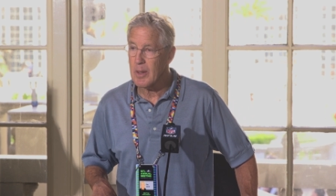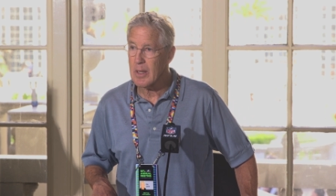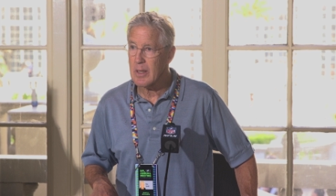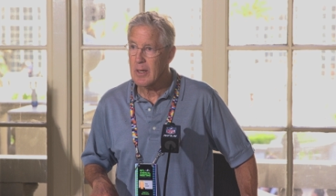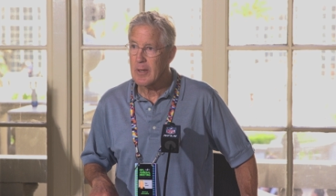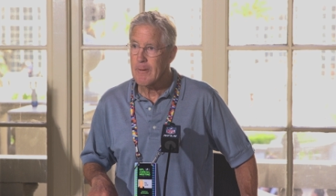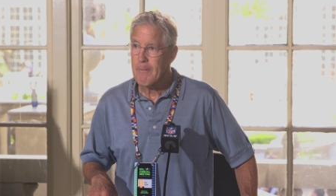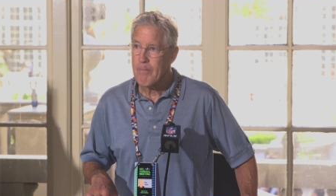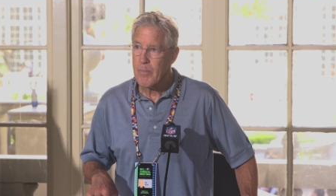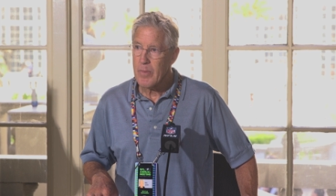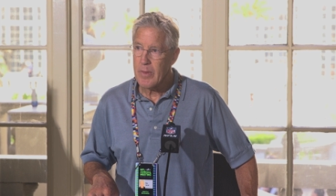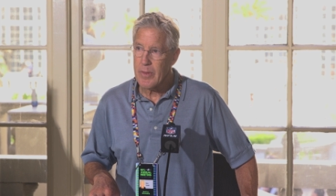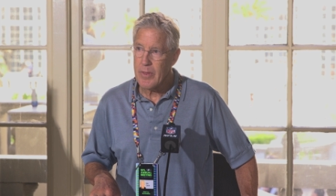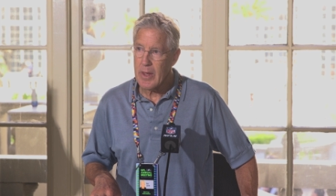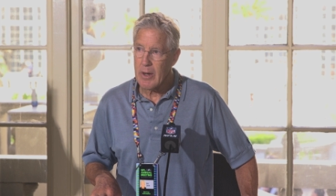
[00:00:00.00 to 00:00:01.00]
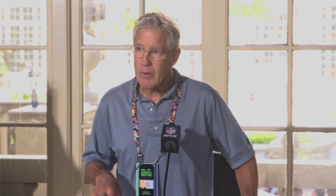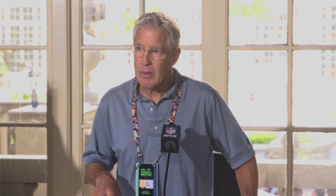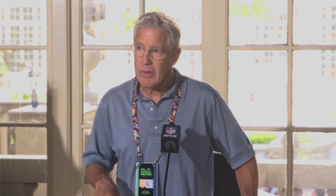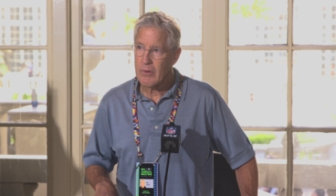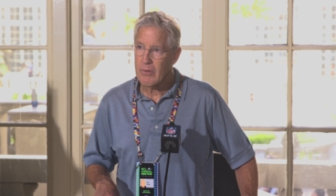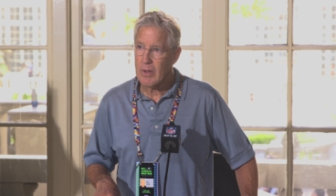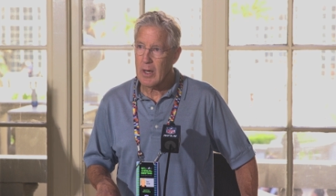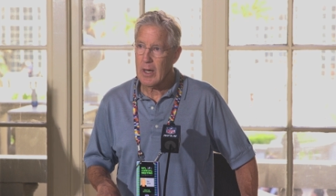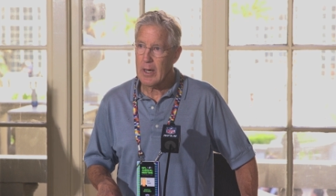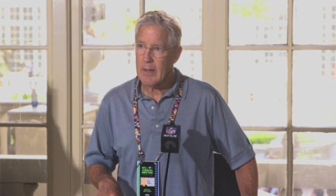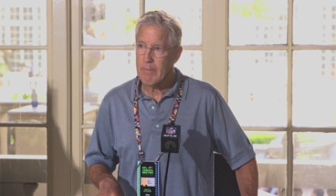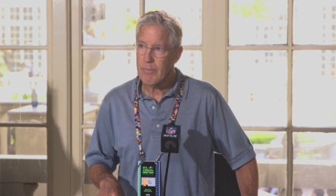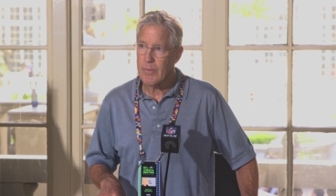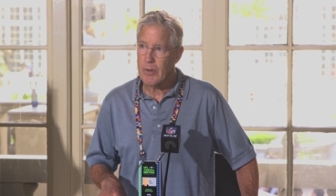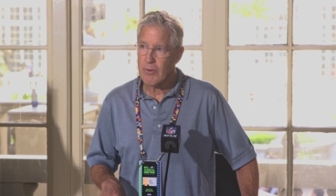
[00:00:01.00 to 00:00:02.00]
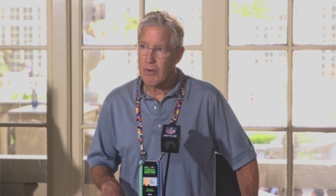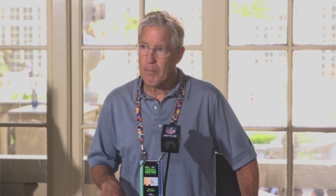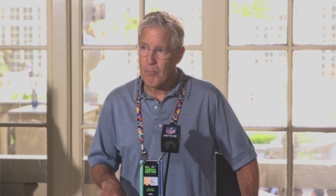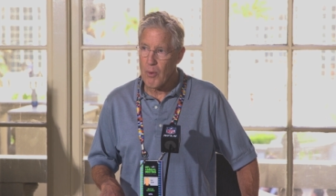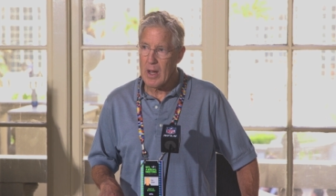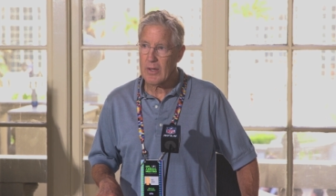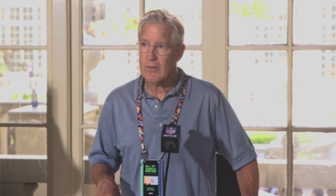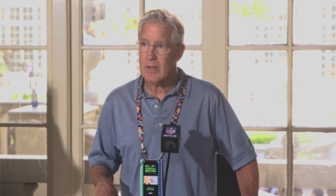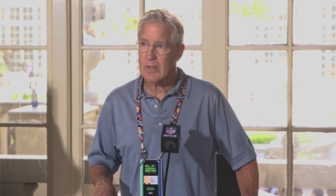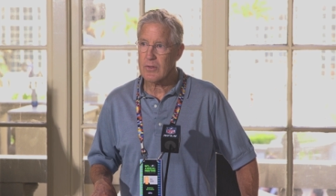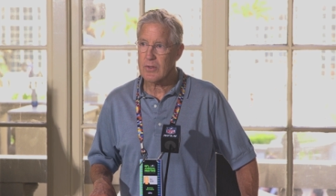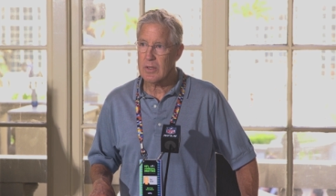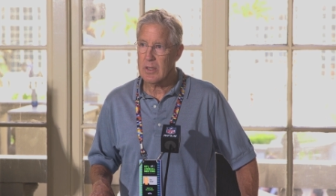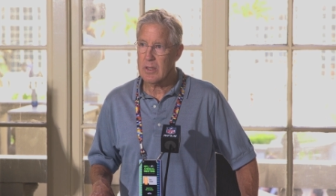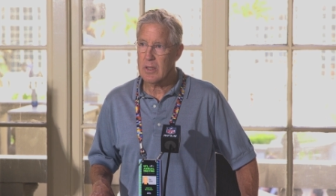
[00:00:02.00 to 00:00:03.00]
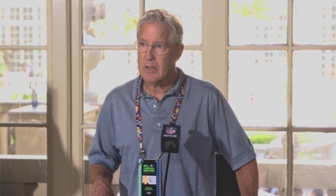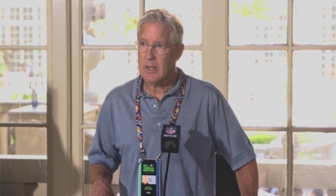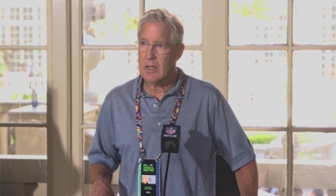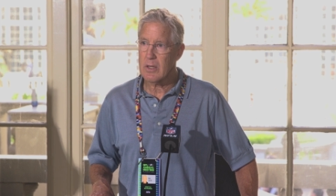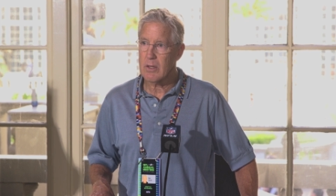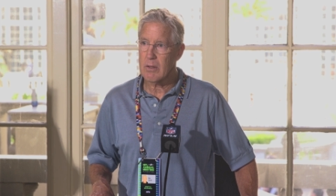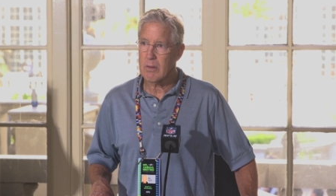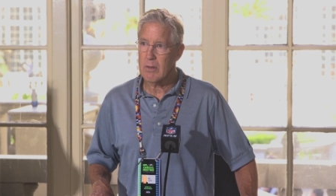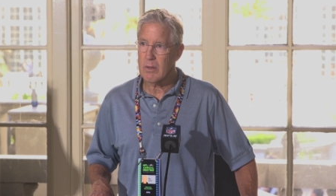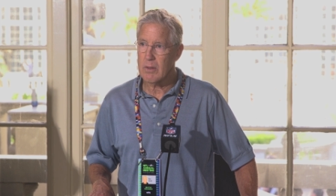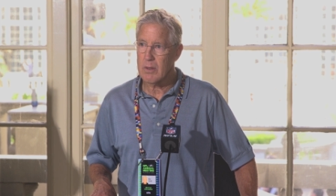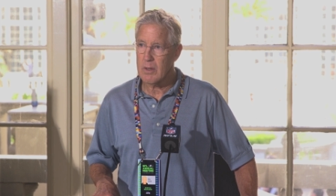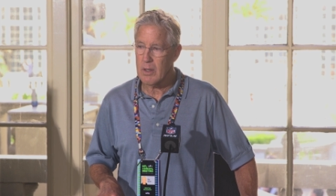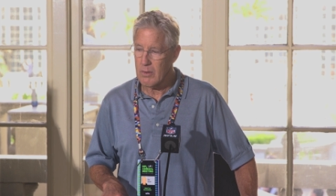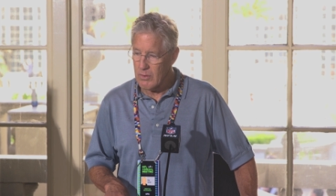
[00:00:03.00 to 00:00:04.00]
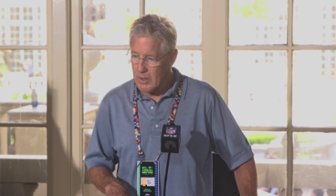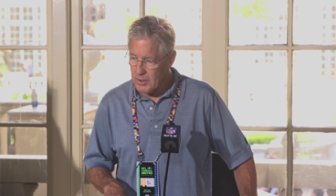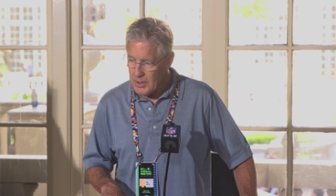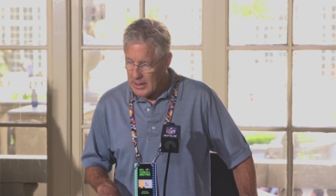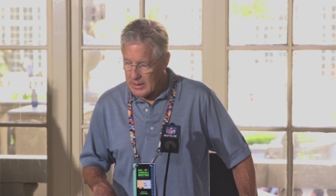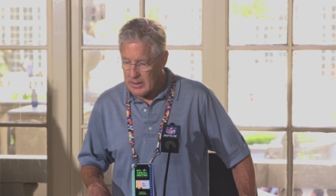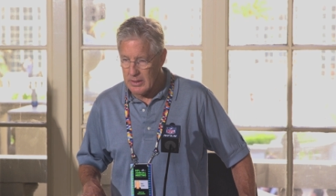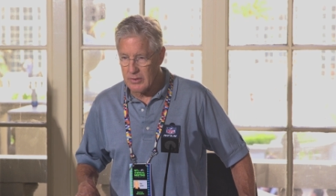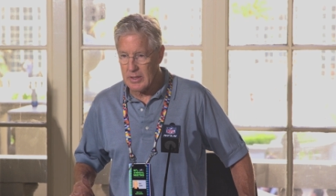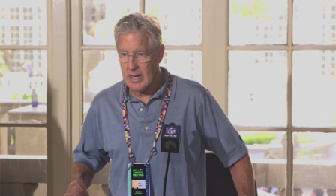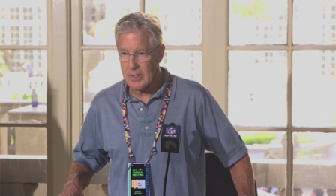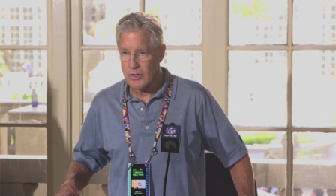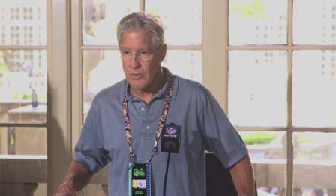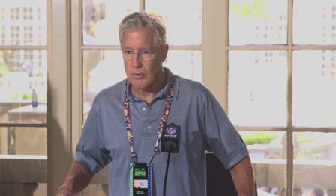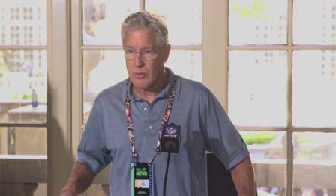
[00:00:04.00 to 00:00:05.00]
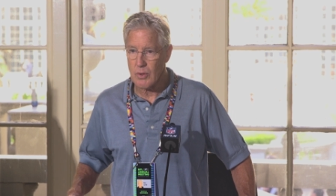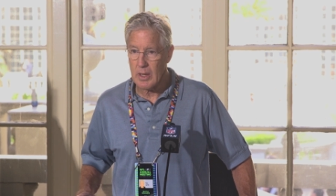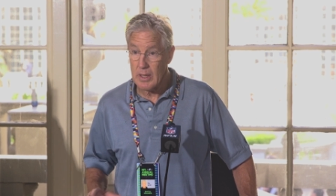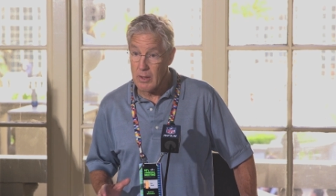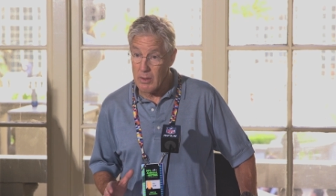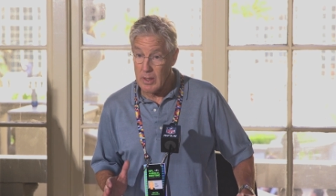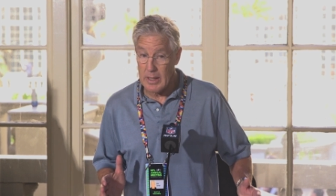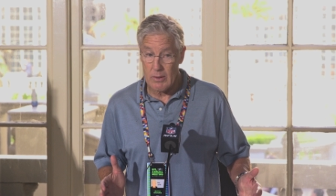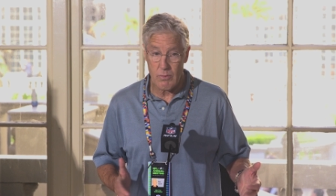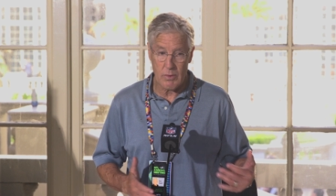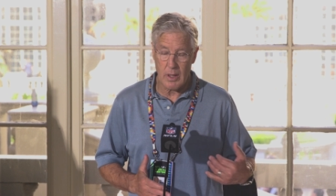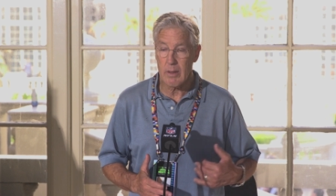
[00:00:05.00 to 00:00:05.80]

But there is uh, there's a process in, that, that to take these guys through. And like,